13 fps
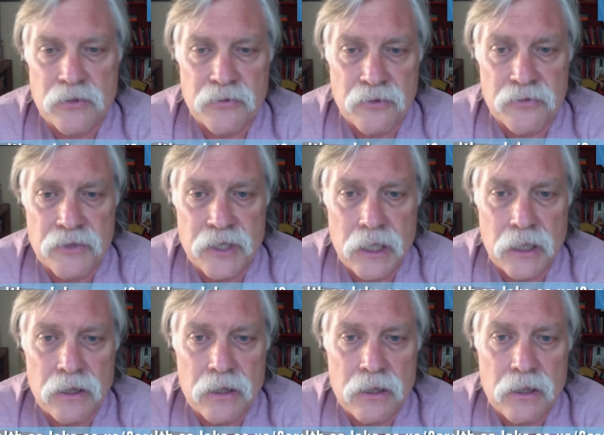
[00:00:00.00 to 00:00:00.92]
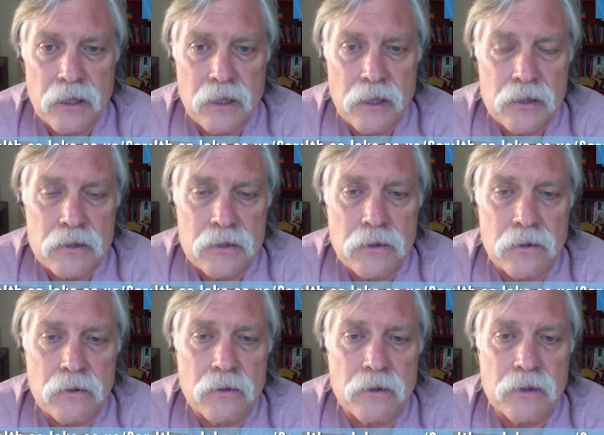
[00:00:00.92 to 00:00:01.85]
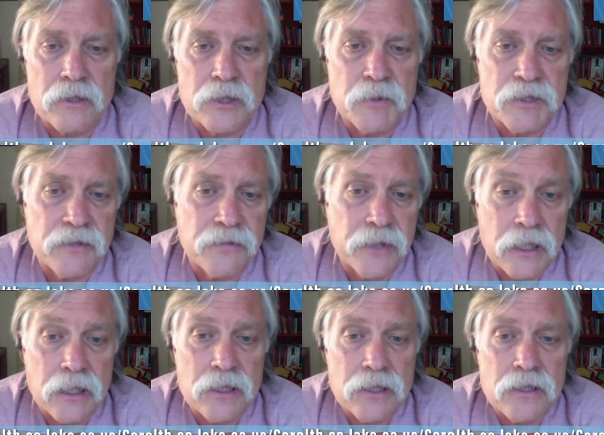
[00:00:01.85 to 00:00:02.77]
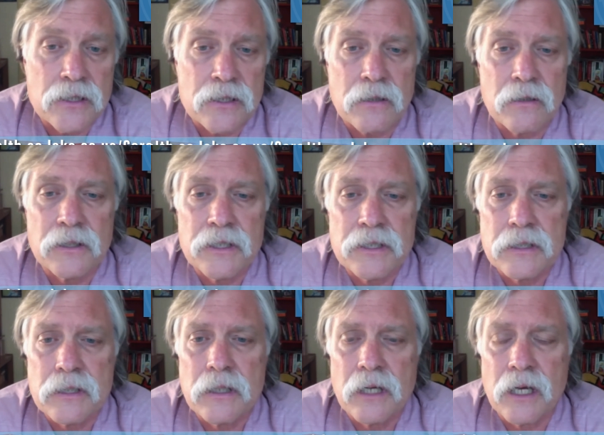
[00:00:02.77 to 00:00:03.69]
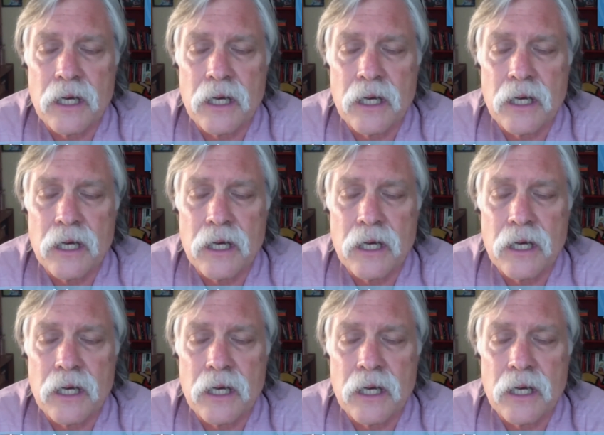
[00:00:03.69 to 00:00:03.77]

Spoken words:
15th. So there's specific conditions that are listed,